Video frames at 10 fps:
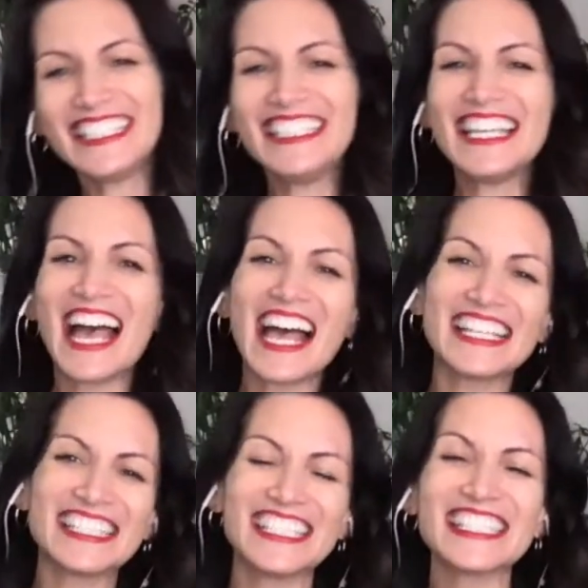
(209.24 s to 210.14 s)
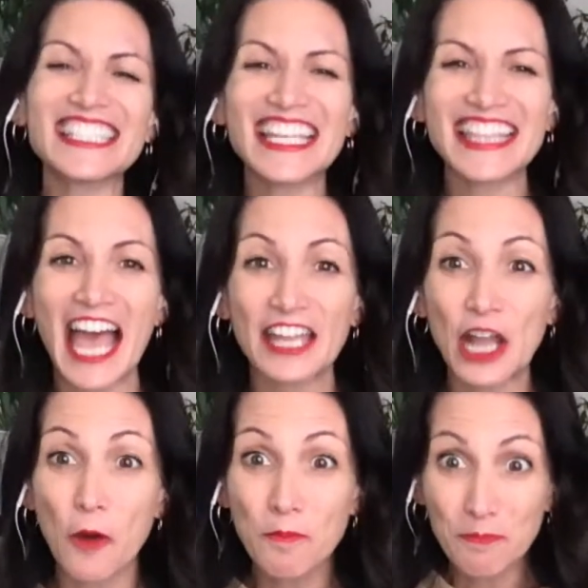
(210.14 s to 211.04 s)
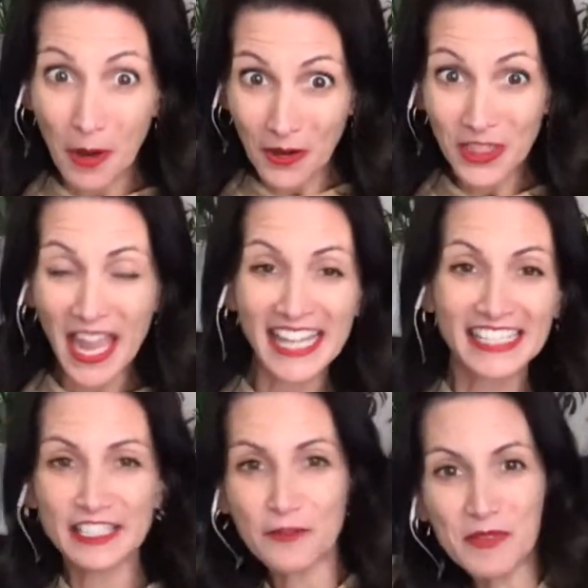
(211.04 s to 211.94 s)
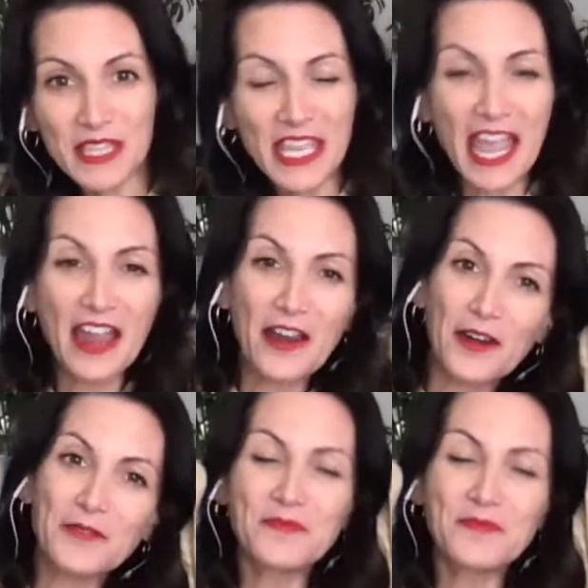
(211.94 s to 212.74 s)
Yes, just like that. Now both hands up in the air.